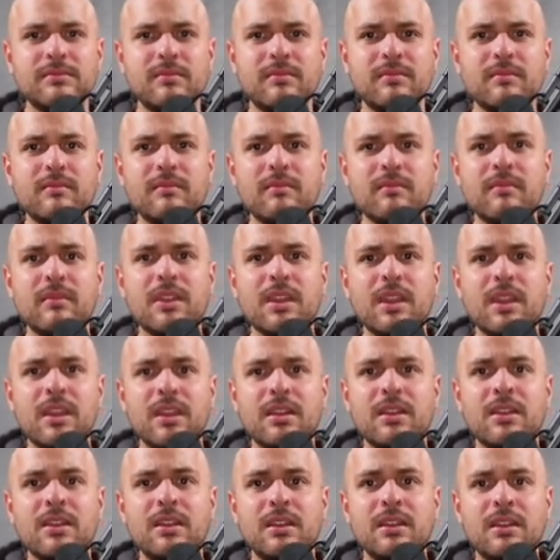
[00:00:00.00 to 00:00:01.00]

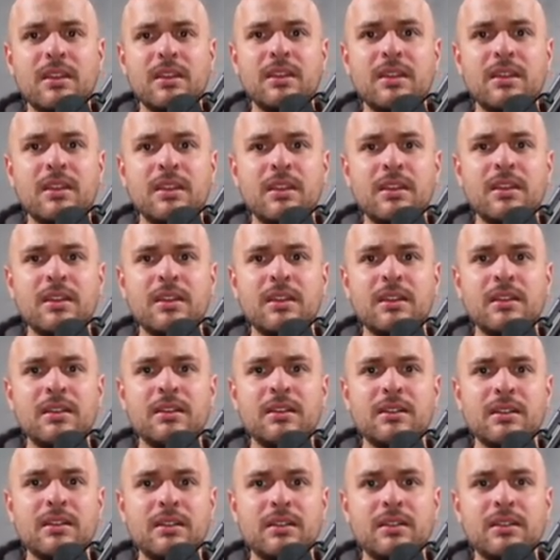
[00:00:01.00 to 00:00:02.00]

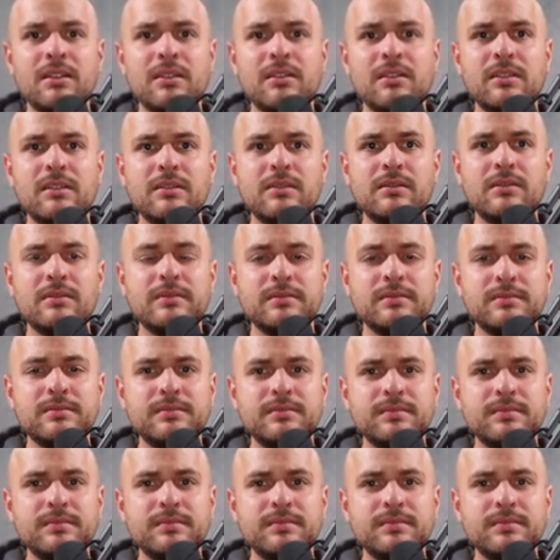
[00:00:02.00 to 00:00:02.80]
This person isn't speaking.